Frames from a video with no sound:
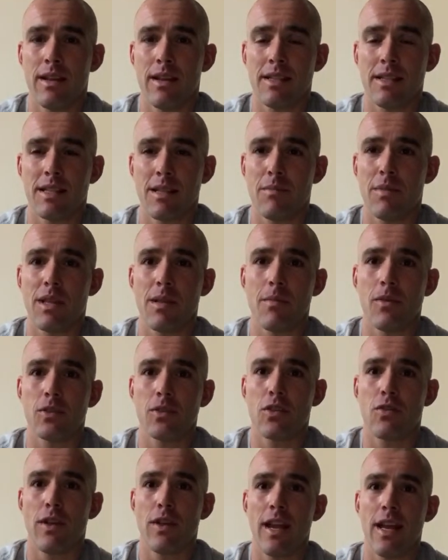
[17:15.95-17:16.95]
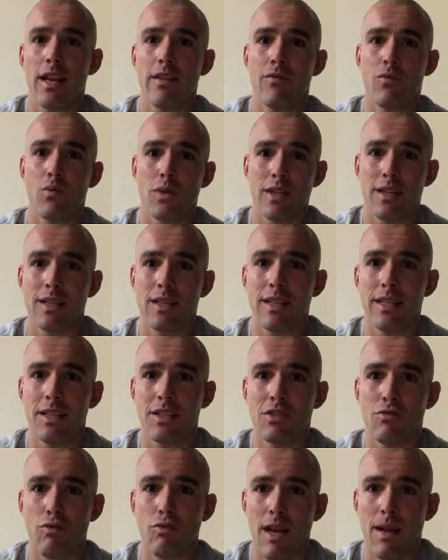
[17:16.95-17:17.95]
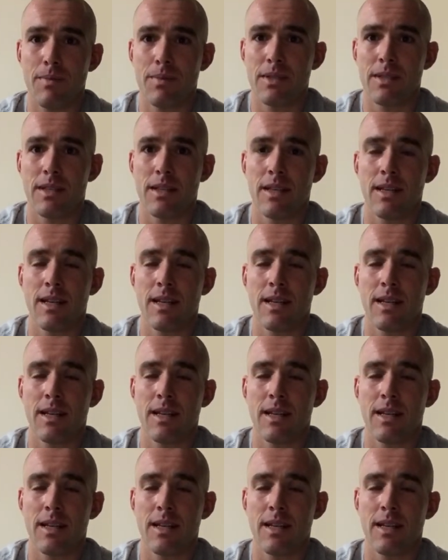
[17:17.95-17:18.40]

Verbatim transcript: Is gonna be the most creative with the cleanest reps,